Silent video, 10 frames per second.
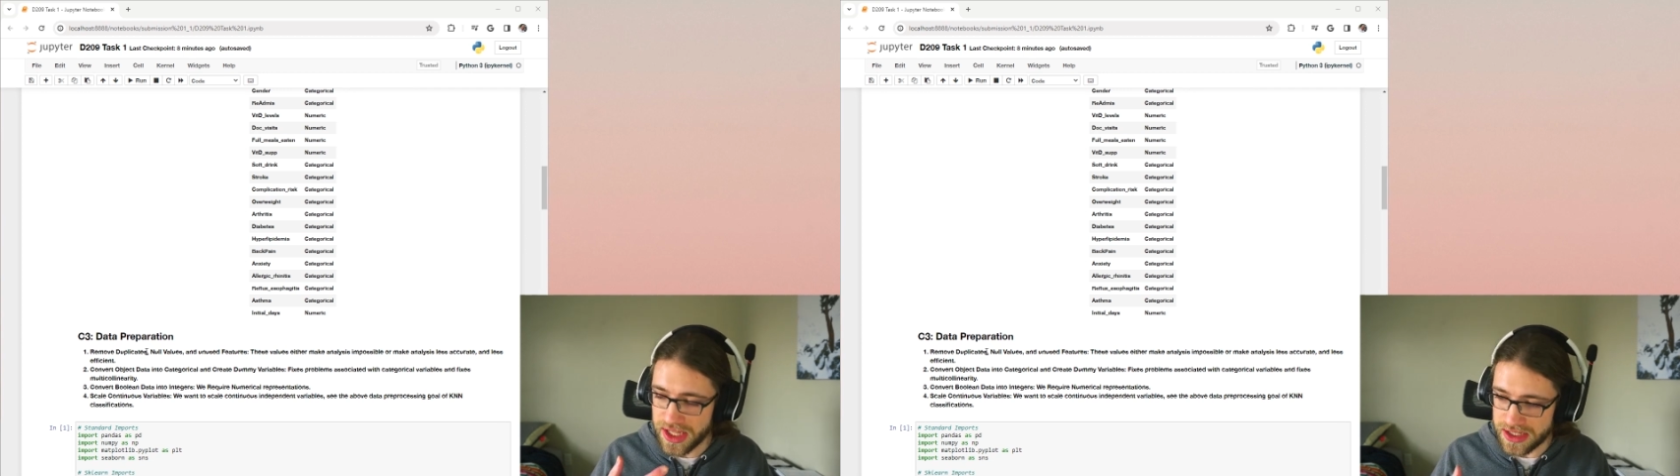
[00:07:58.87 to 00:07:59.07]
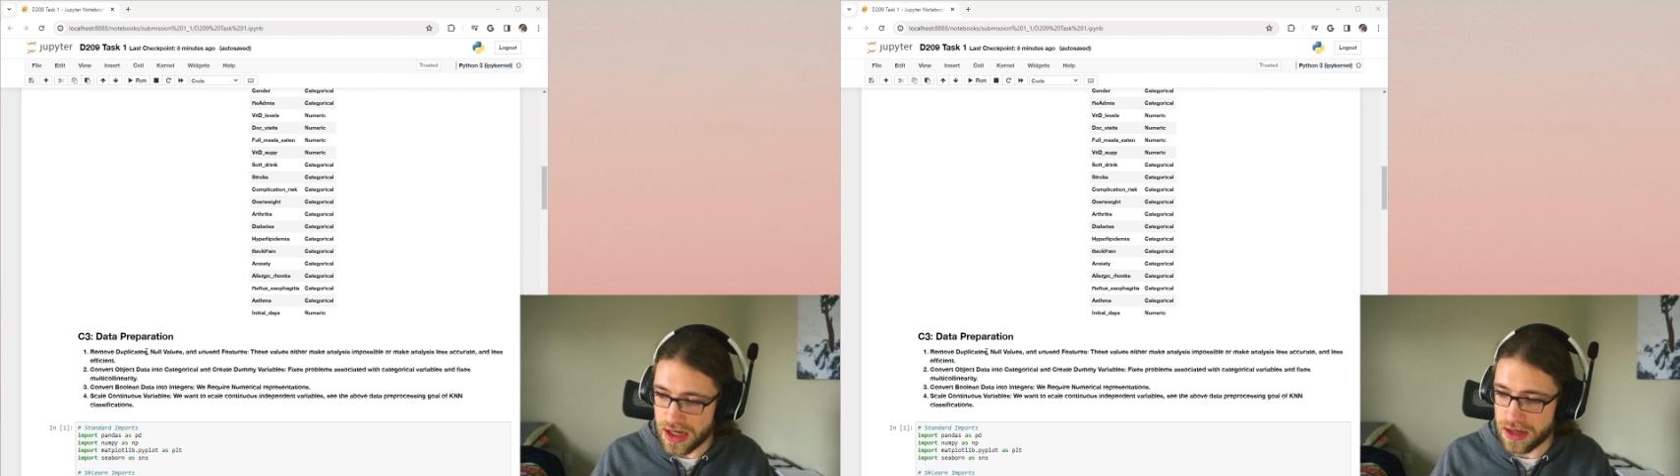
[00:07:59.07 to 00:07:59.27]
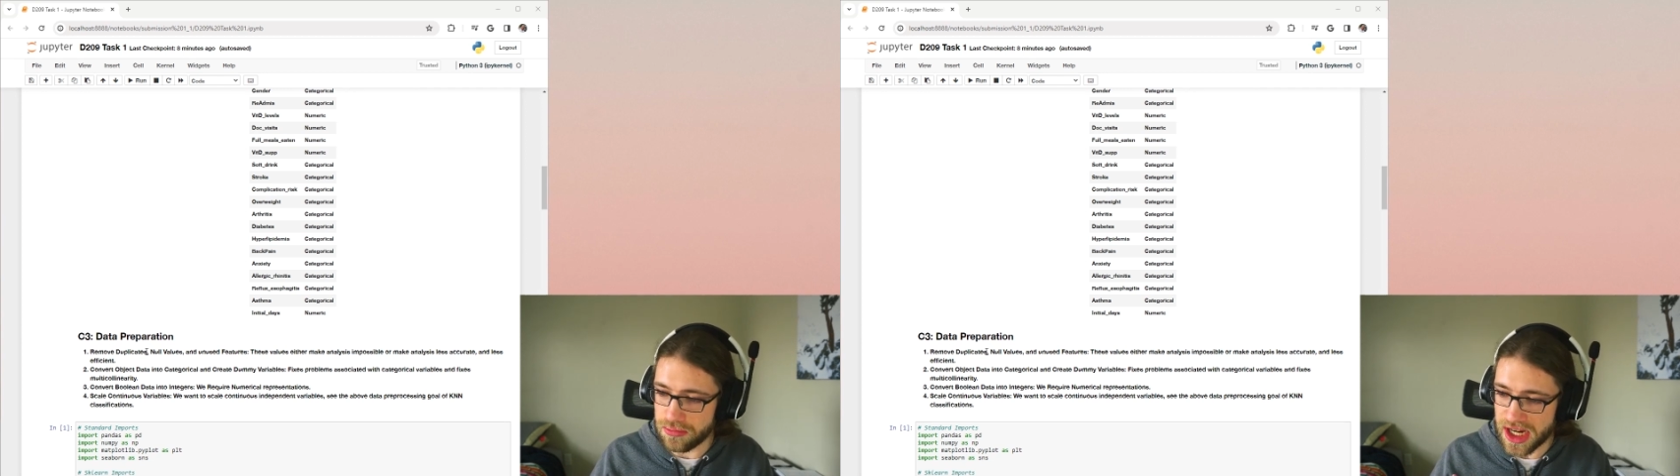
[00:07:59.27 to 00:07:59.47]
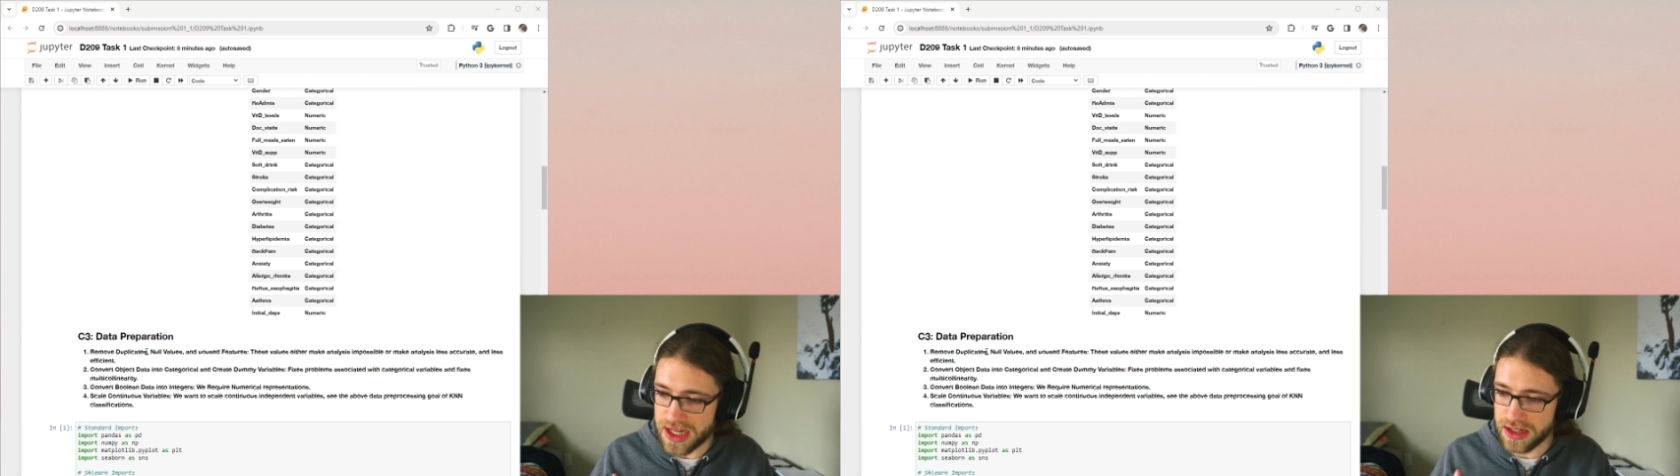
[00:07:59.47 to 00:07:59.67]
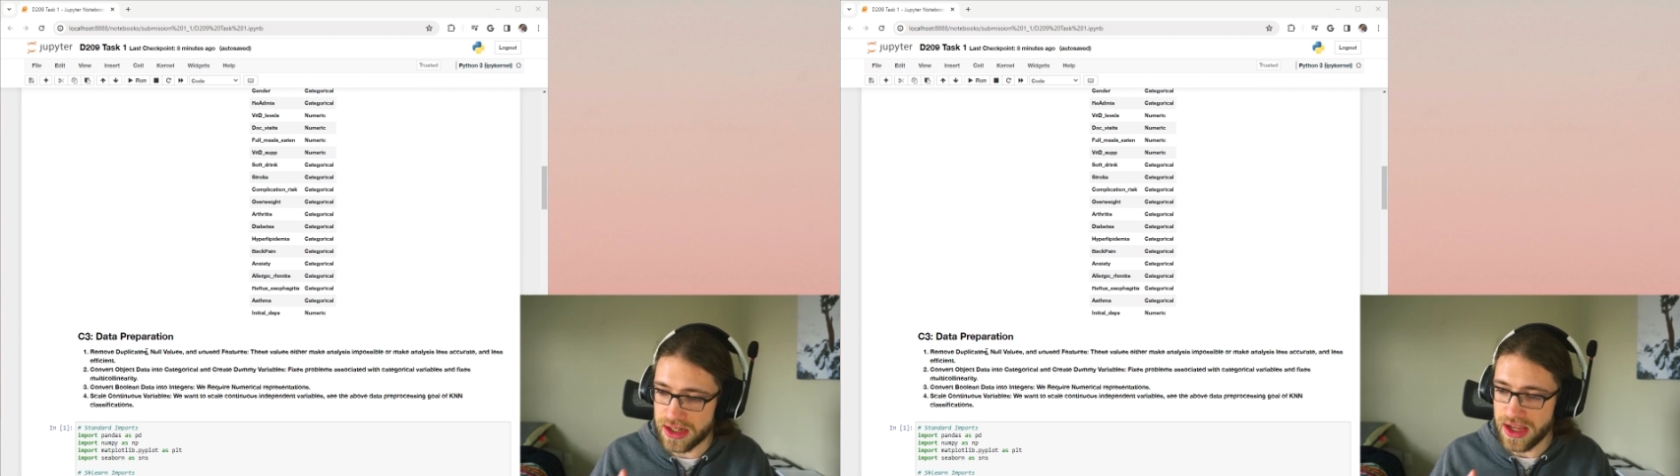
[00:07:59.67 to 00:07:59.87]
and
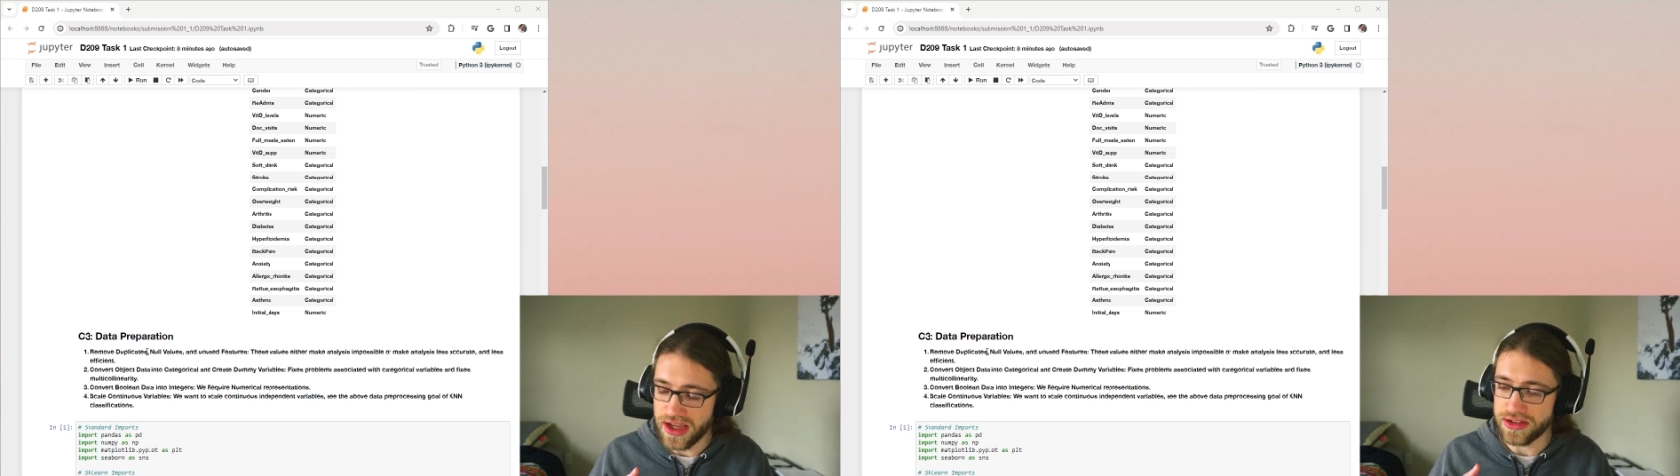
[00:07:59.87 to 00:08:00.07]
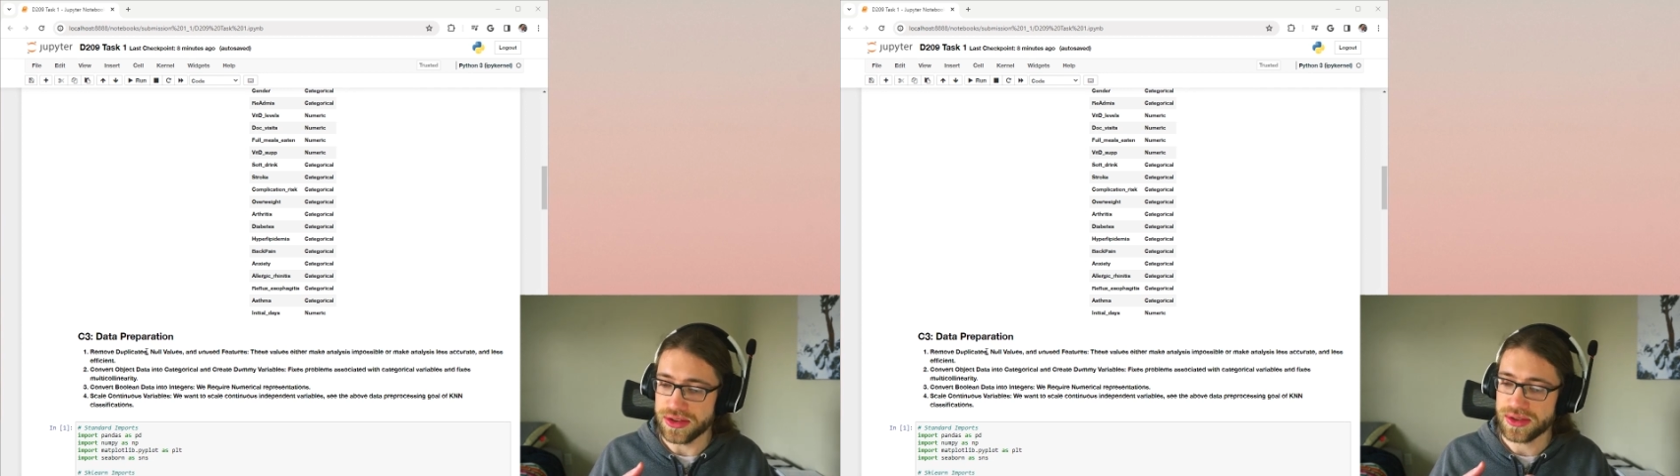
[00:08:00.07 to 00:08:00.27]
non-binary, you